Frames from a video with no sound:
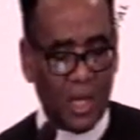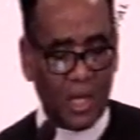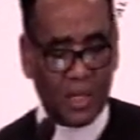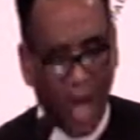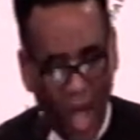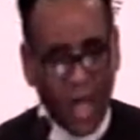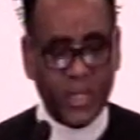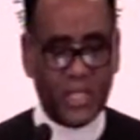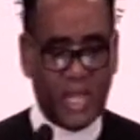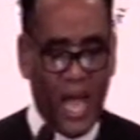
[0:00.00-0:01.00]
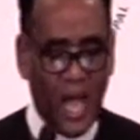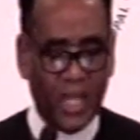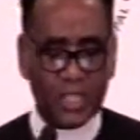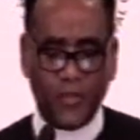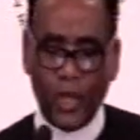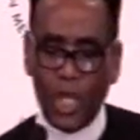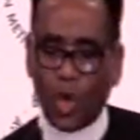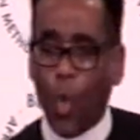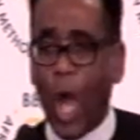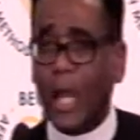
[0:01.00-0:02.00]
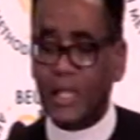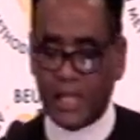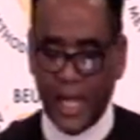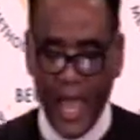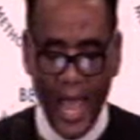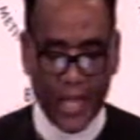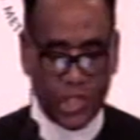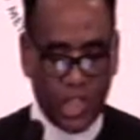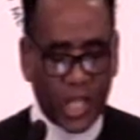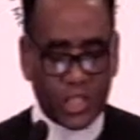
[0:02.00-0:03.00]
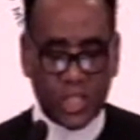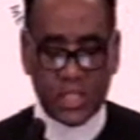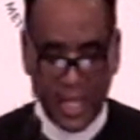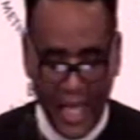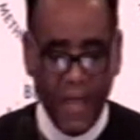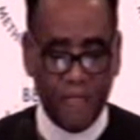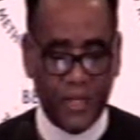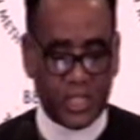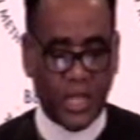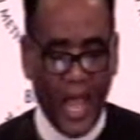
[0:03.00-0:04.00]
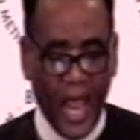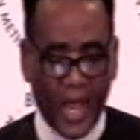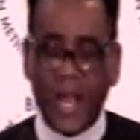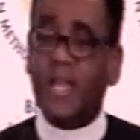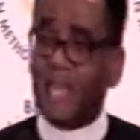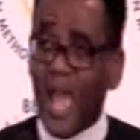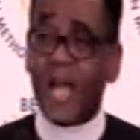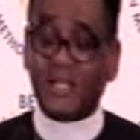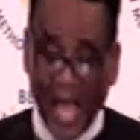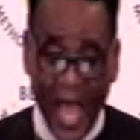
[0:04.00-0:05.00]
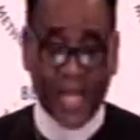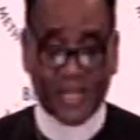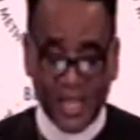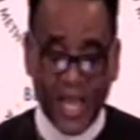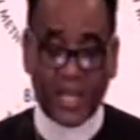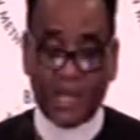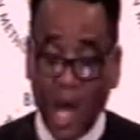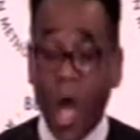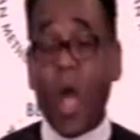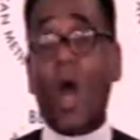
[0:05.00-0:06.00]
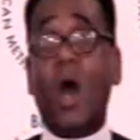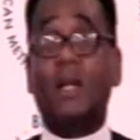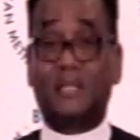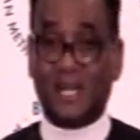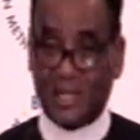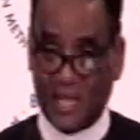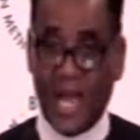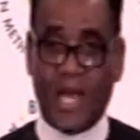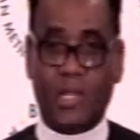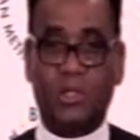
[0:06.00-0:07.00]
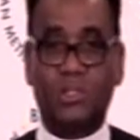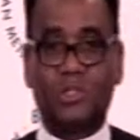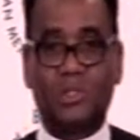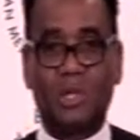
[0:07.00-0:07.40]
God desire is for equality and justice in this land. Yes, I said God desires